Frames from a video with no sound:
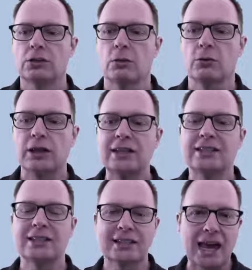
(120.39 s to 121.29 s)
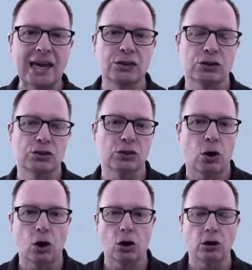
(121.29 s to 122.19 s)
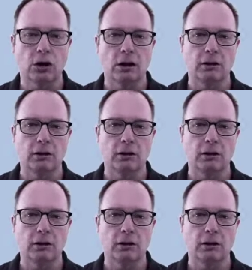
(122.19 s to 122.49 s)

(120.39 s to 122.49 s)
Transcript: So these stages are